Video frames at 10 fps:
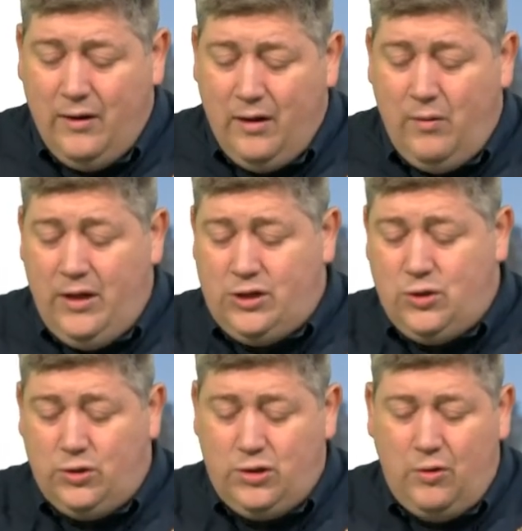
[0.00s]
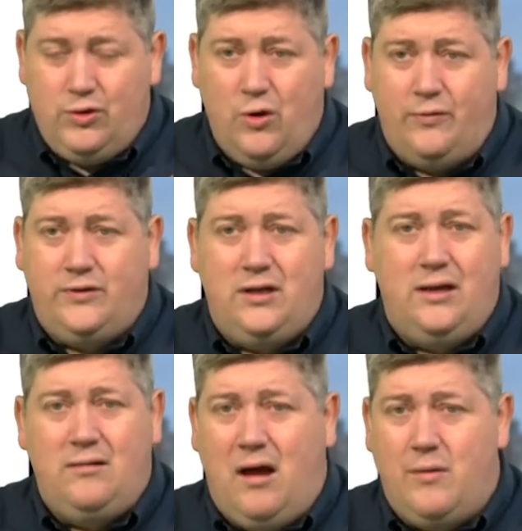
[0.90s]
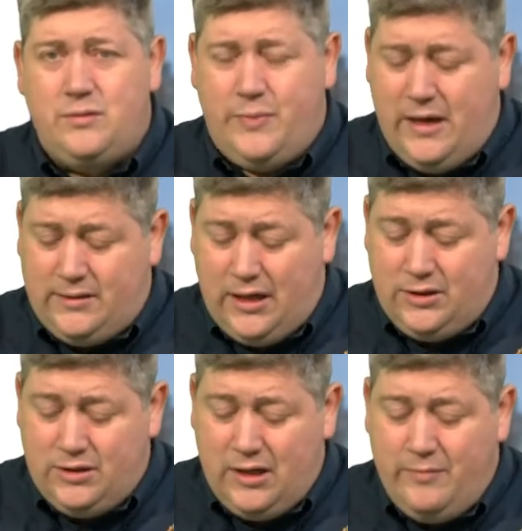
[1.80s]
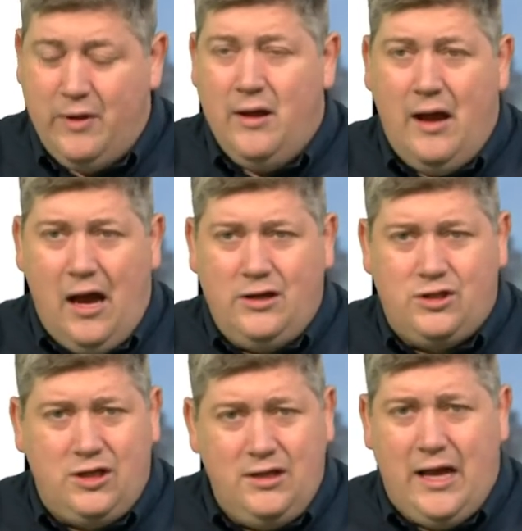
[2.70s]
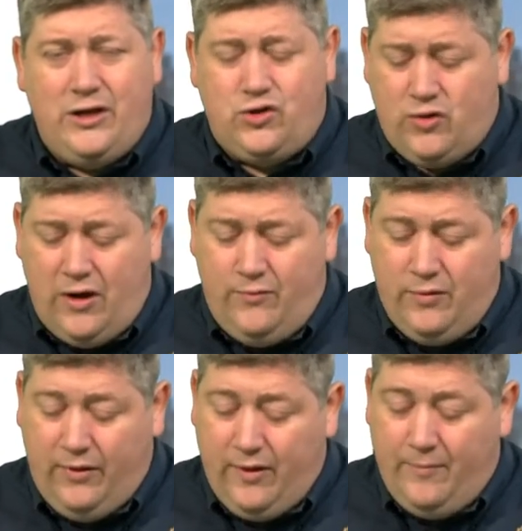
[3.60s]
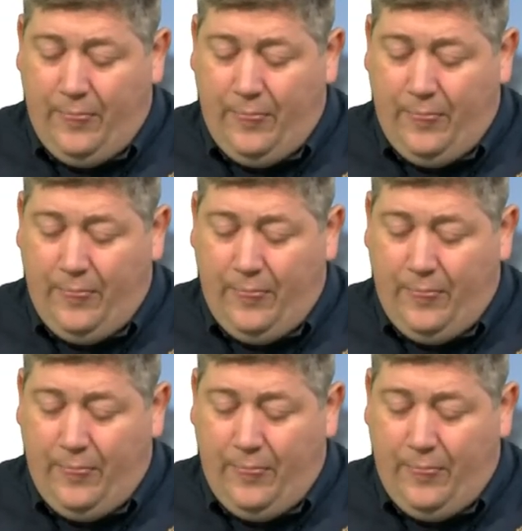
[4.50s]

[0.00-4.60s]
You know, he sure told you off, didn't he? No, I wasn't paying attention to him. I just didn't get in strife with him.